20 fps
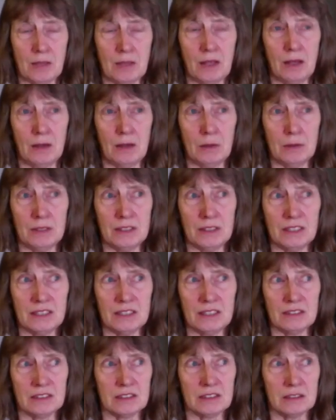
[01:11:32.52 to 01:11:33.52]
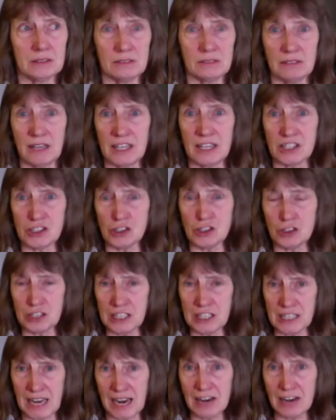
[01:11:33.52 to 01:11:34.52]
I mean, it it took
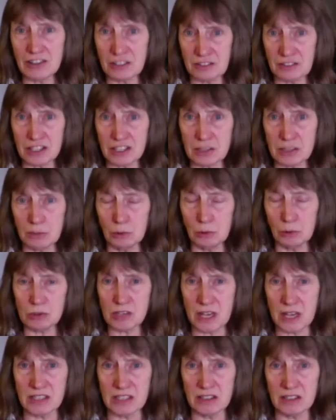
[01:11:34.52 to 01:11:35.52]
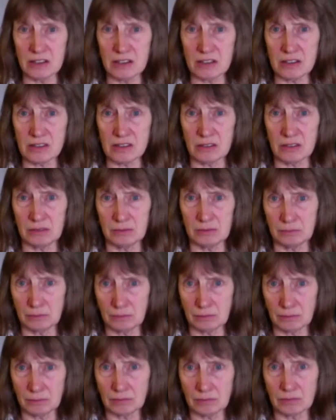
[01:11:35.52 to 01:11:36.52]
it out of the small centres,
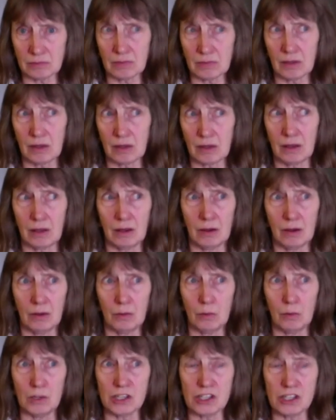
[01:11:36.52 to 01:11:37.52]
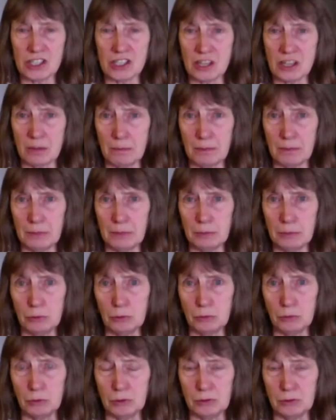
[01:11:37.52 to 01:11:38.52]
which some people
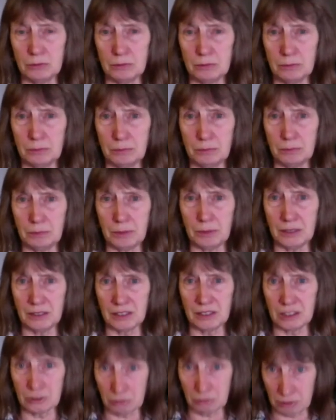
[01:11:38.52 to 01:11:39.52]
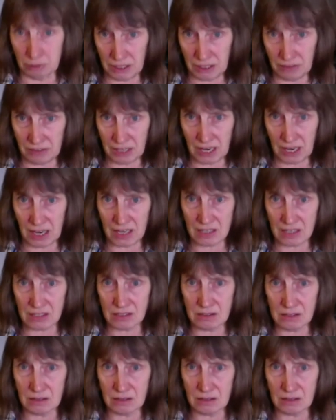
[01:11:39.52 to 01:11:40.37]
would be aggrieved at.